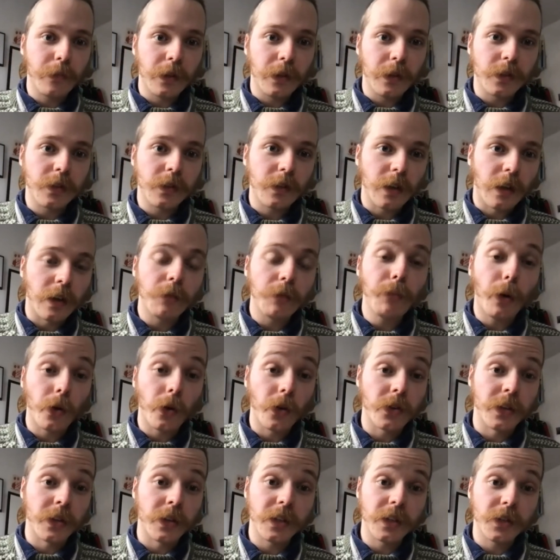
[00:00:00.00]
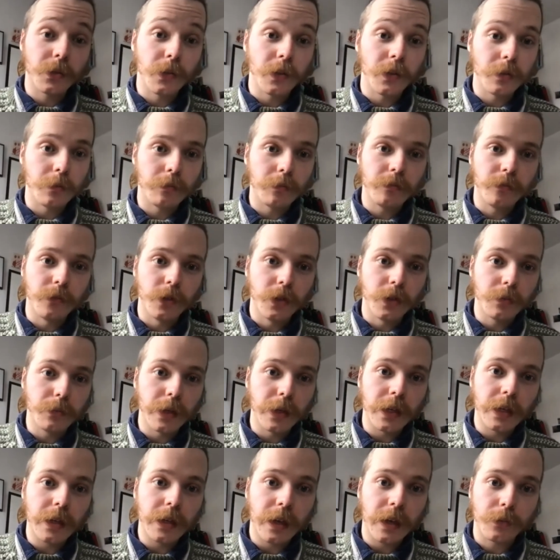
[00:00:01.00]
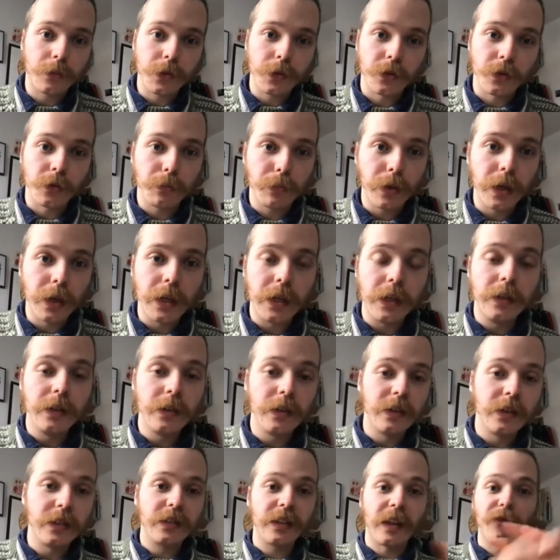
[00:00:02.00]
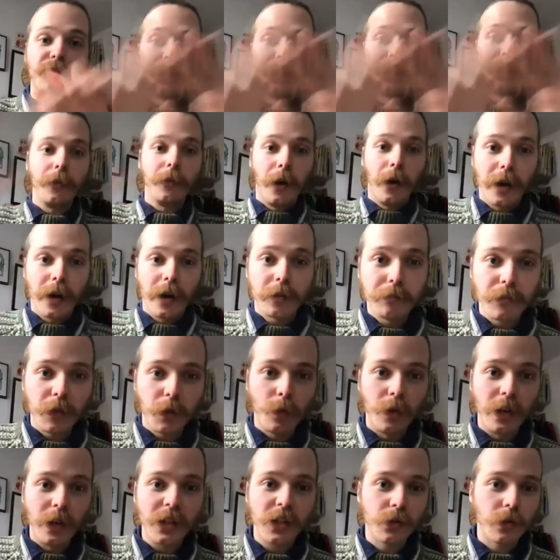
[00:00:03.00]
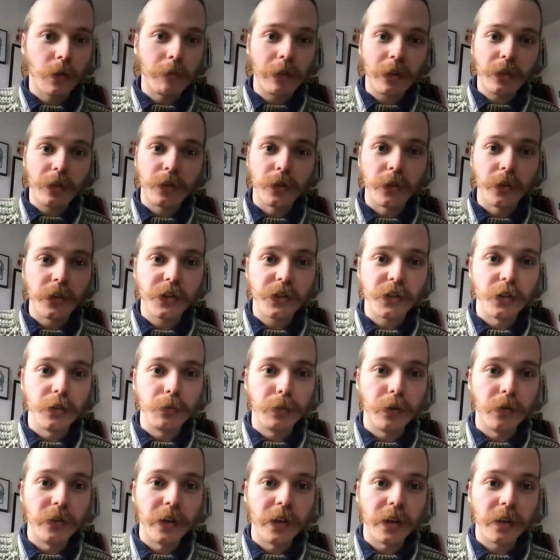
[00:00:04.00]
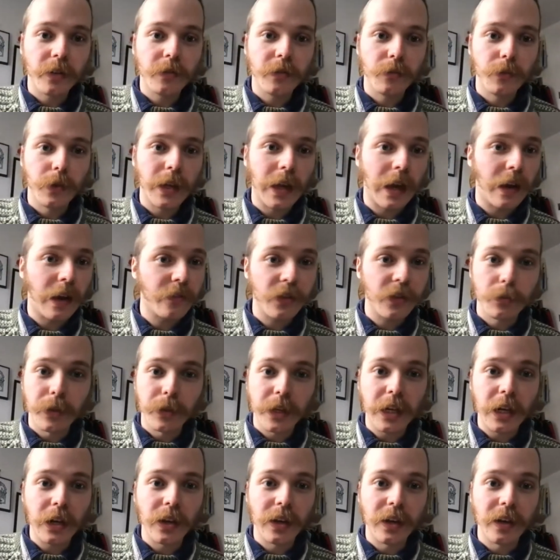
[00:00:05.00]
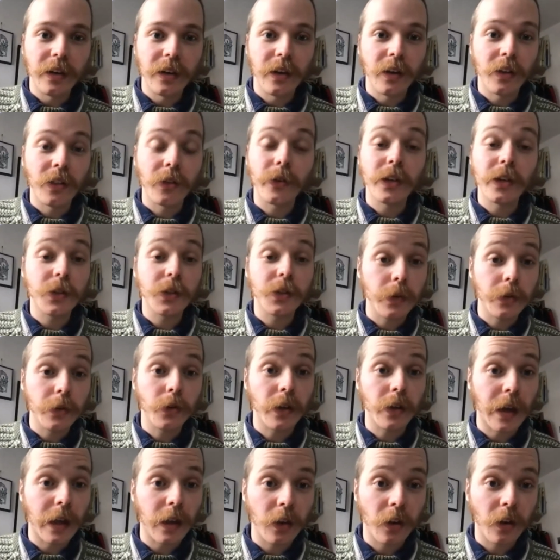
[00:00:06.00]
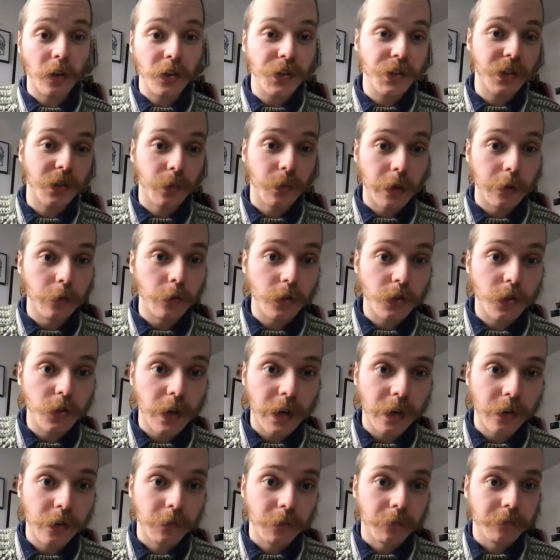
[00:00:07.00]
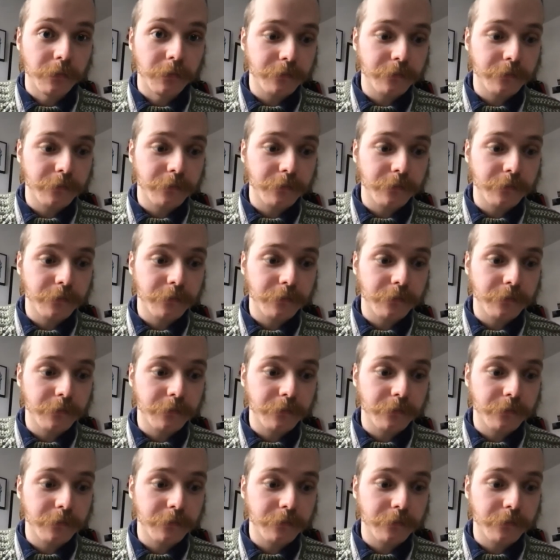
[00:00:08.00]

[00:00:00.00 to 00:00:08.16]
it's like politics with a big capital P. It's everywhere. We're swimming through the soup of it. We have to be clear, otherwise we will get lost and we will drown.